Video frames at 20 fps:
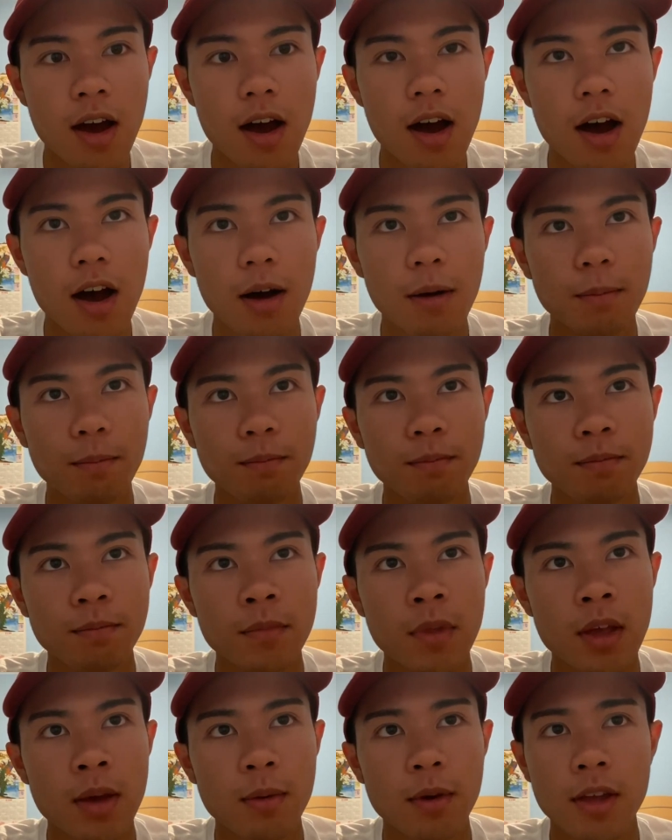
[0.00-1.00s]

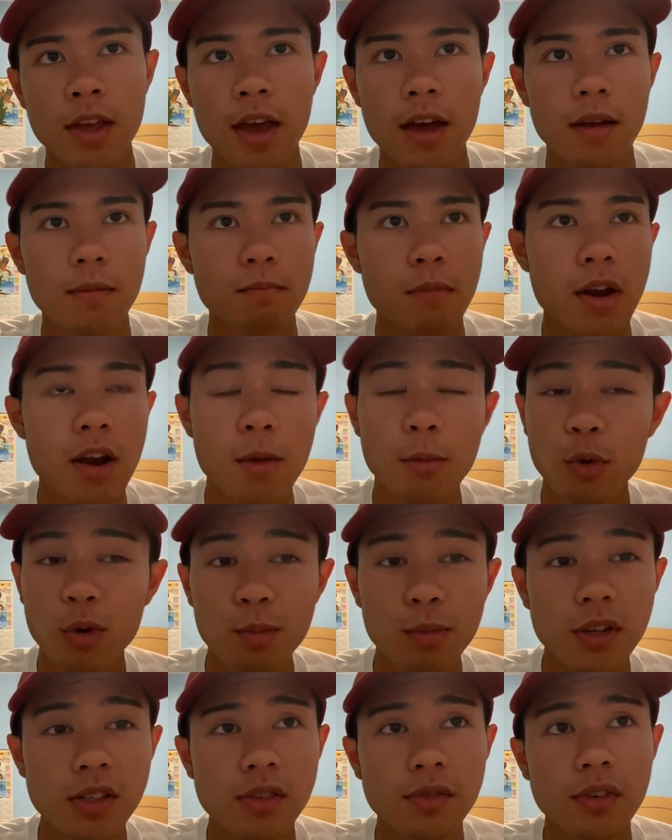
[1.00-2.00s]
But yeah, my number
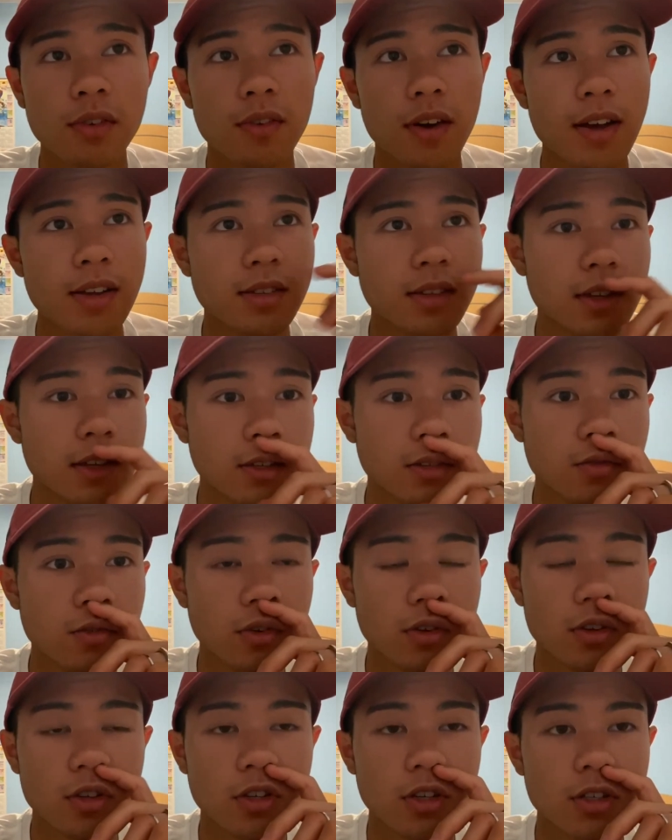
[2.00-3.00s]
one piece of advice is
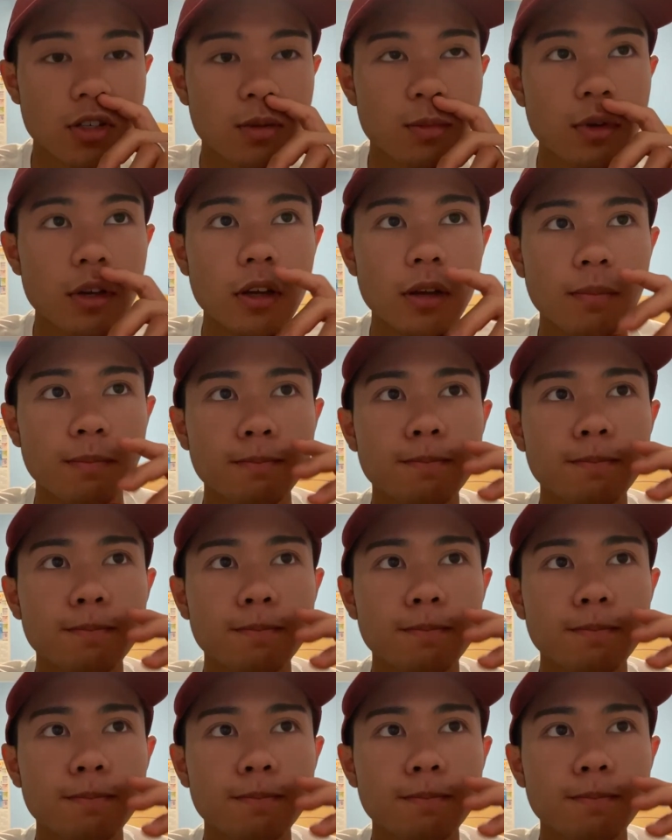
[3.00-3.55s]
really just to be